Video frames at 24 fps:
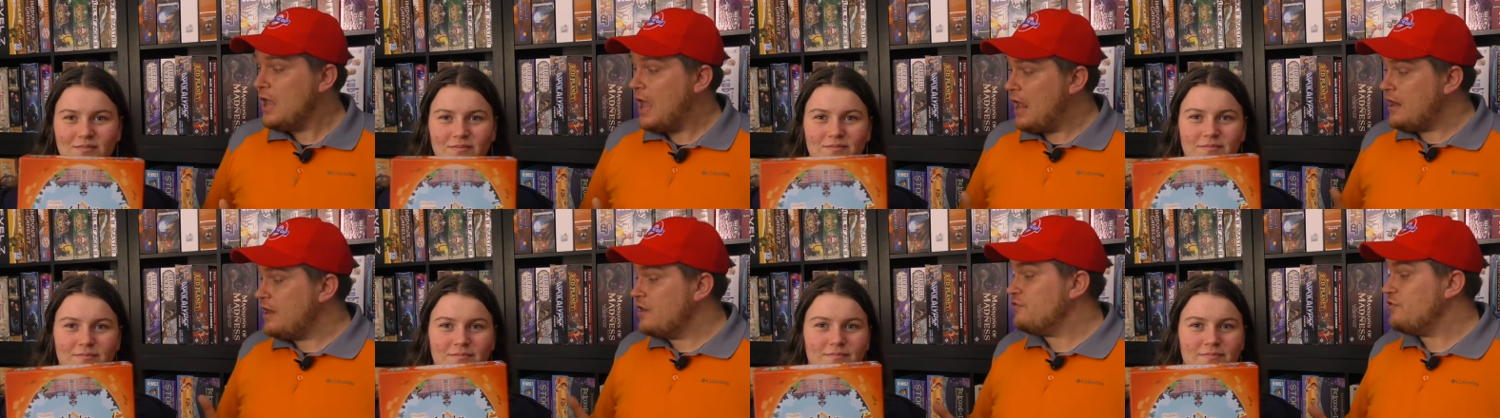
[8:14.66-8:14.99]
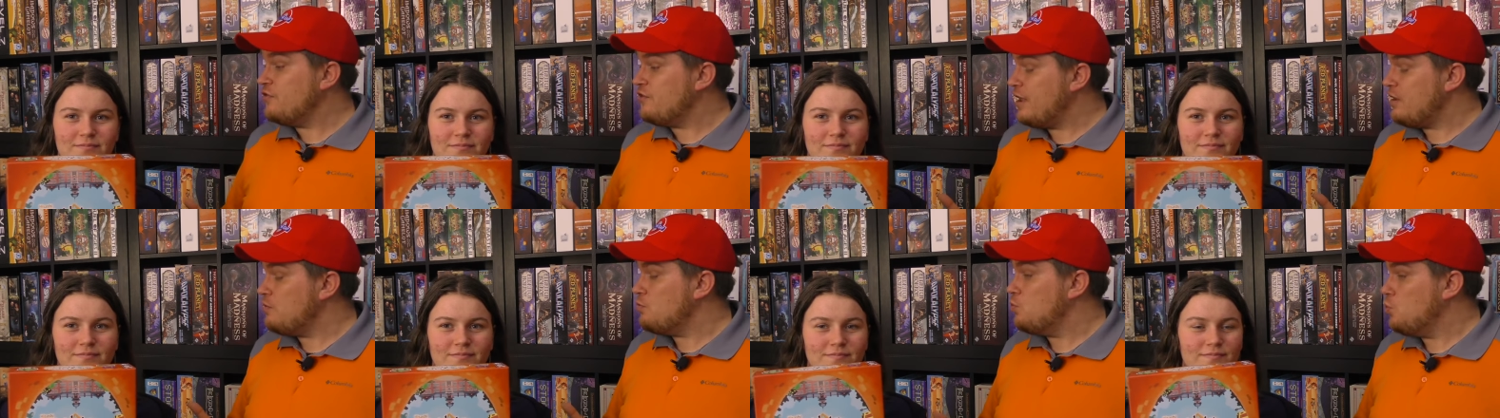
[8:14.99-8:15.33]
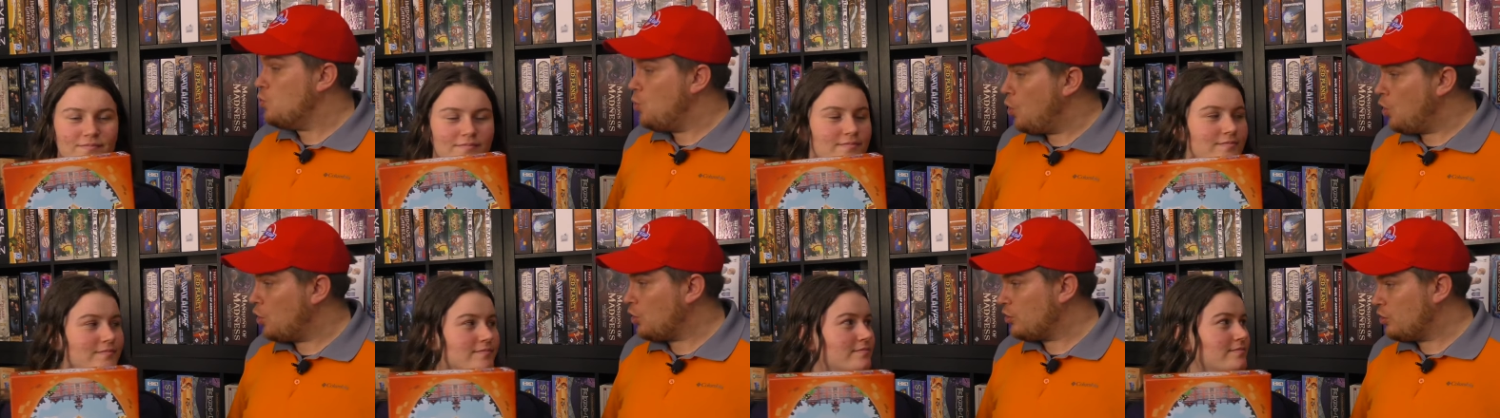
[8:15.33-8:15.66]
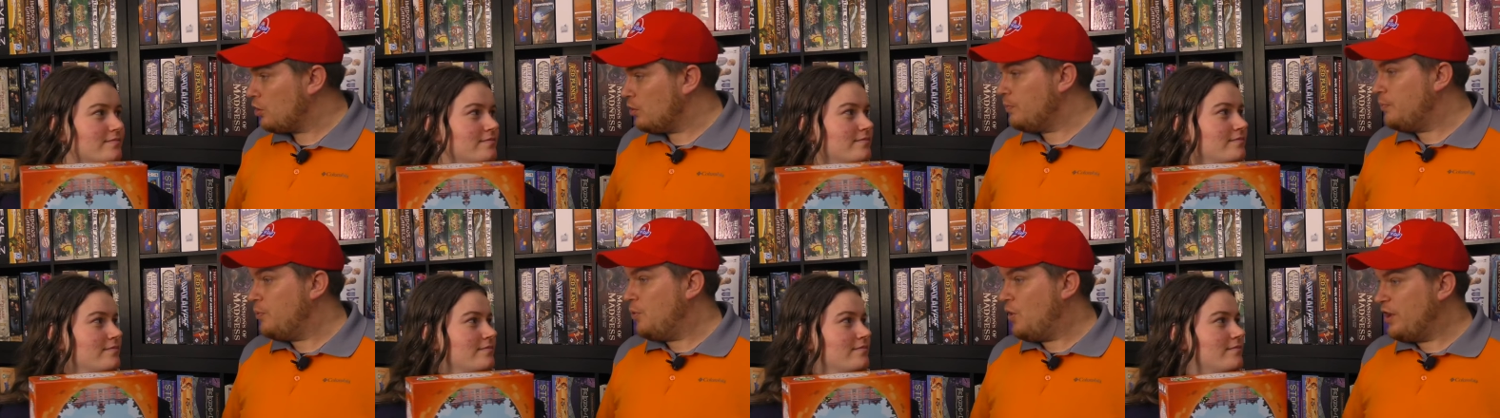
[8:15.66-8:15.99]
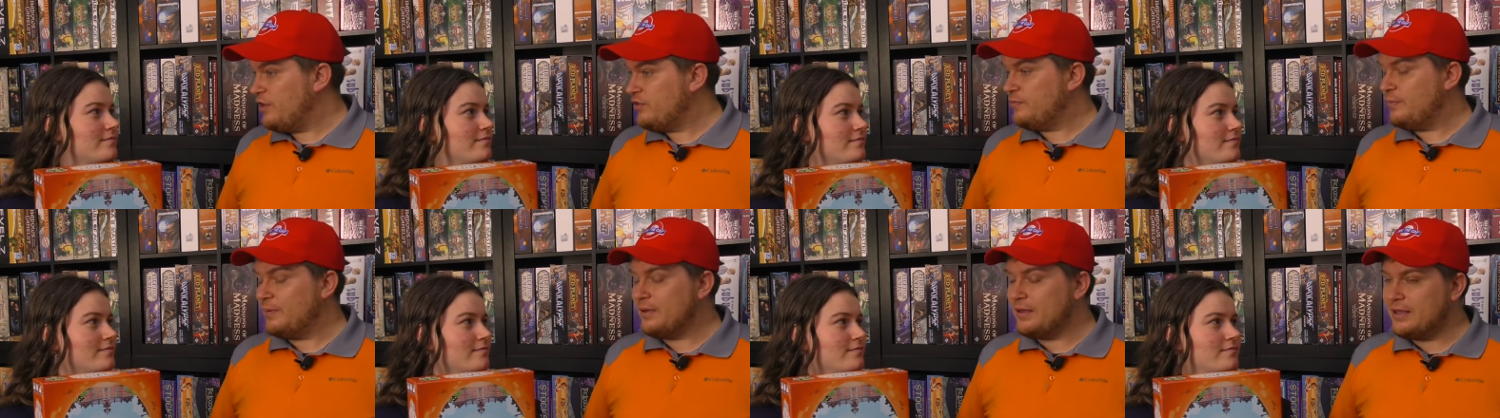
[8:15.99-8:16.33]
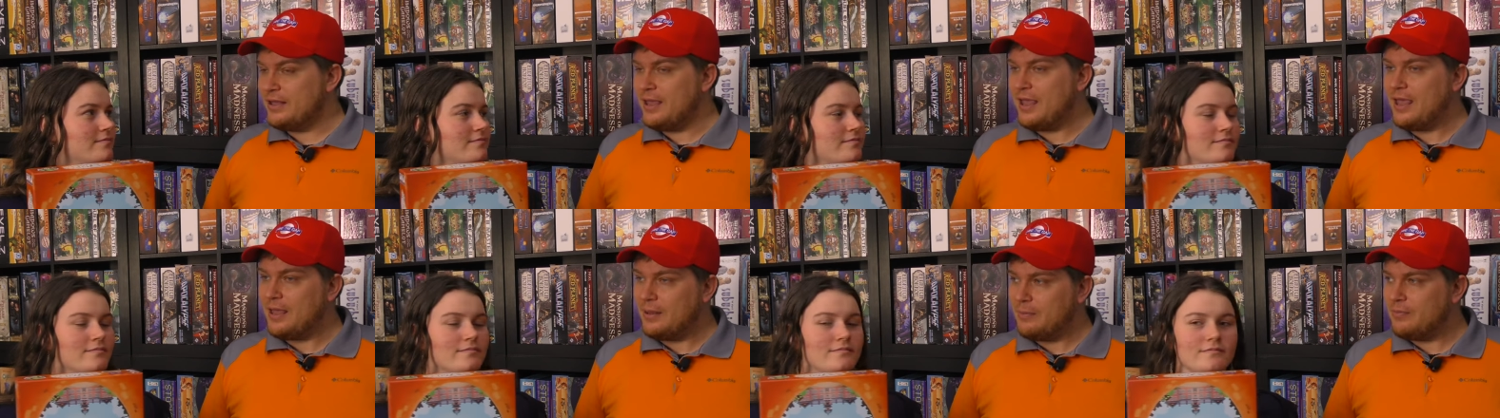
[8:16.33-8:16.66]
Speaker 1: And this is a worker placement
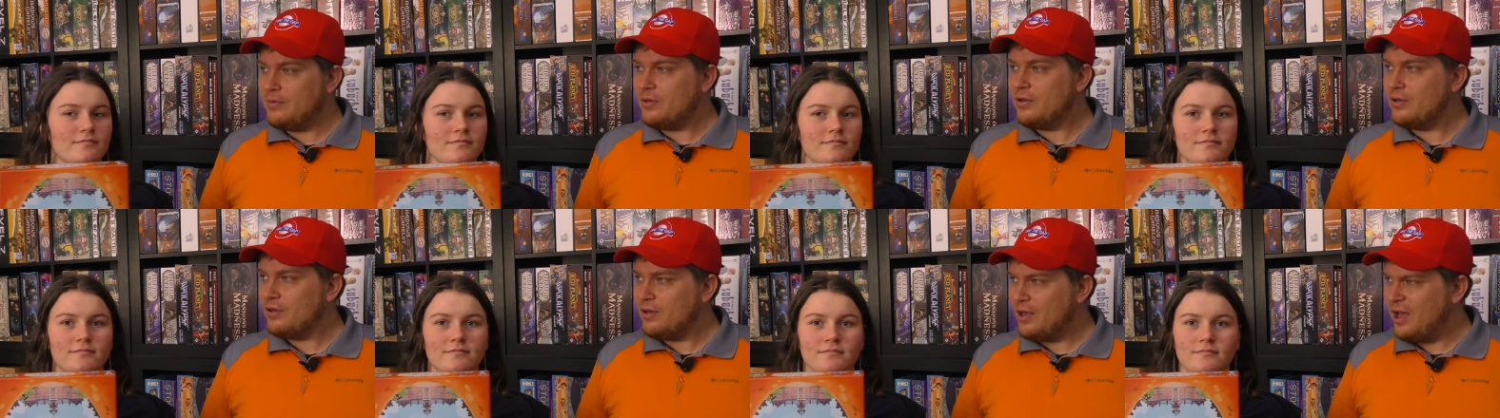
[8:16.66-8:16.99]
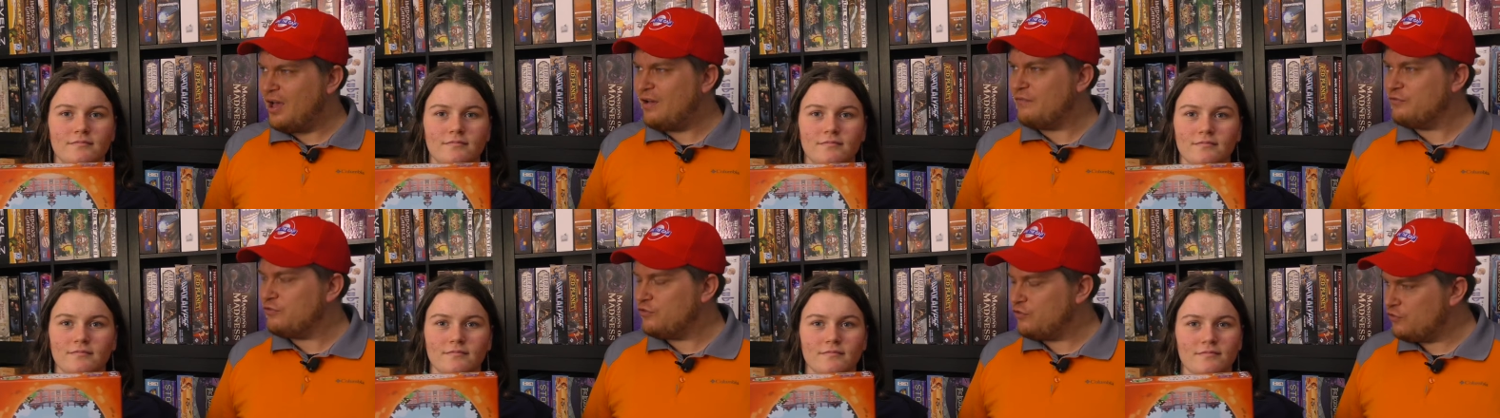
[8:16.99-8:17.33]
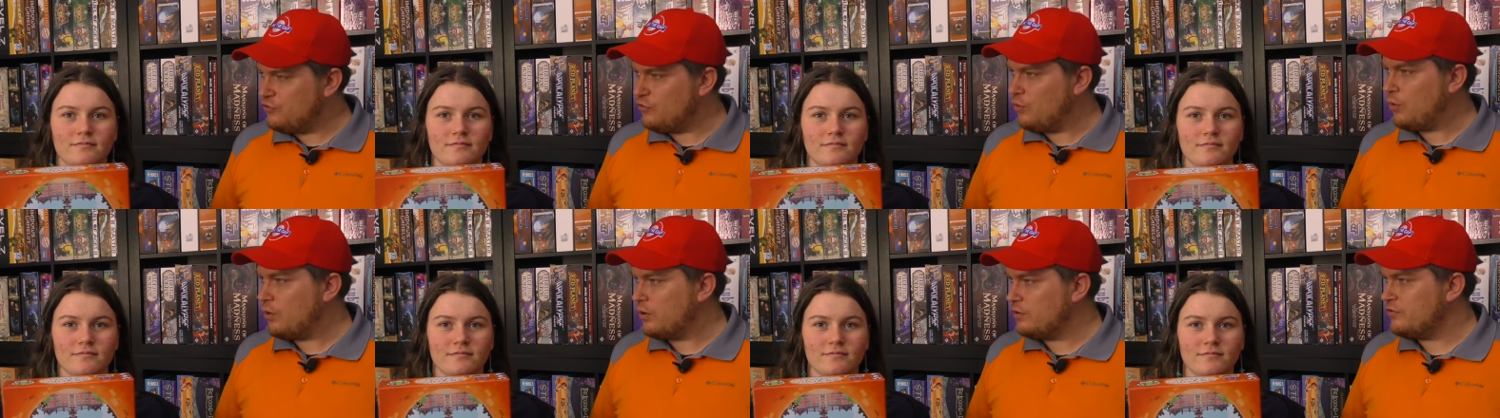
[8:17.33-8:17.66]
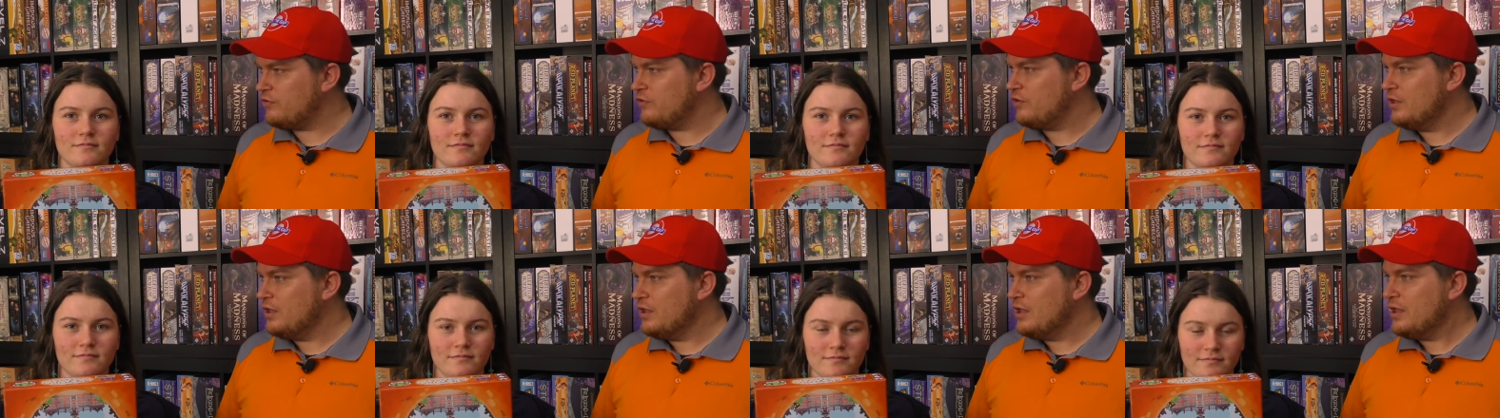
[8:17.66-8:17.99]
game of sorts,